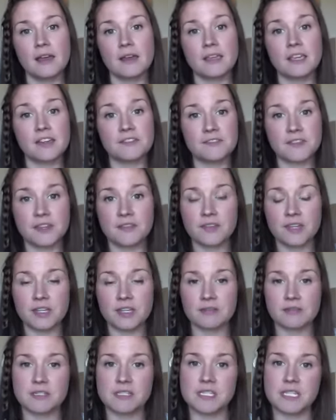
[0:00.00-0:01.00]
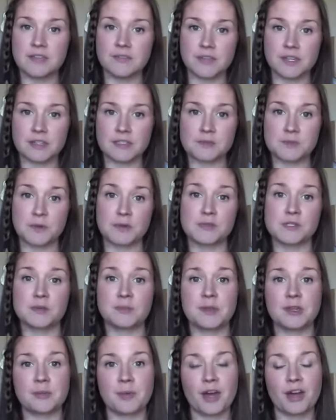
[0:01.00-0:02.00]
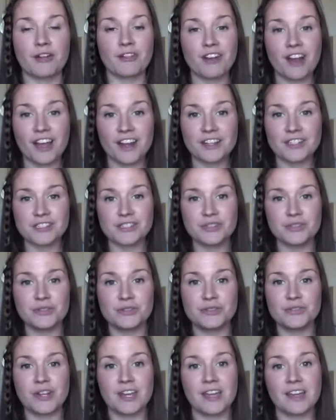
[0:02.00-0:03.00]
gift giving and receiving is supposed to be about gratitude